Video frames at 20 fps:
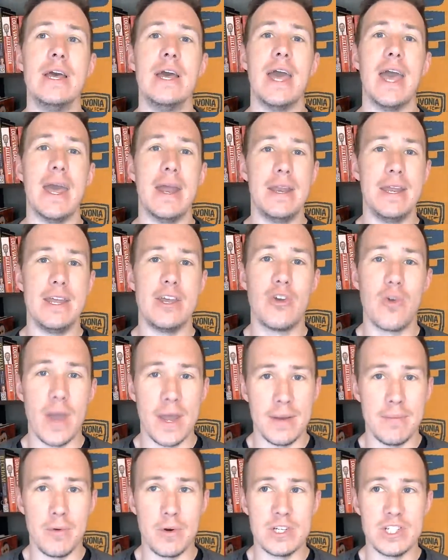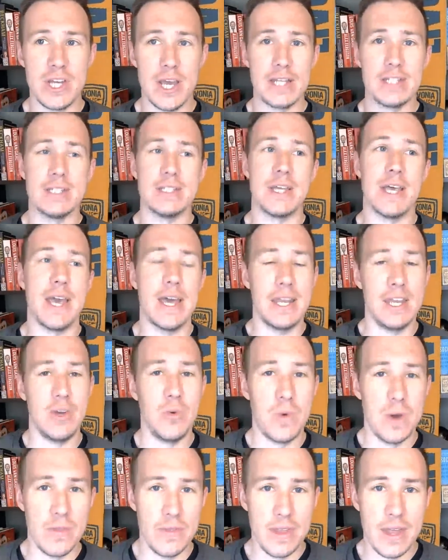and he created more chances, and he
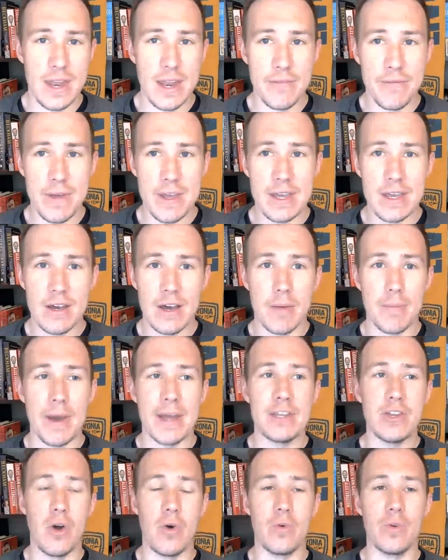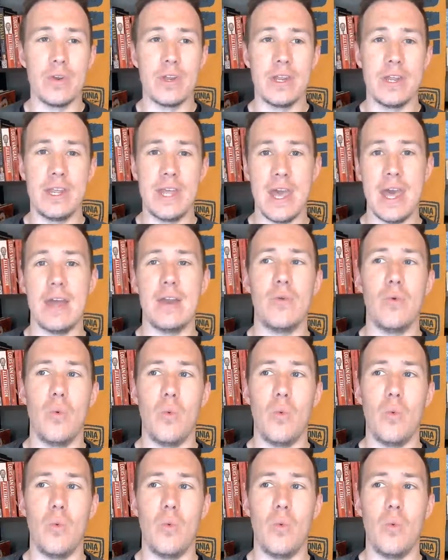won the FA Cup. I don't get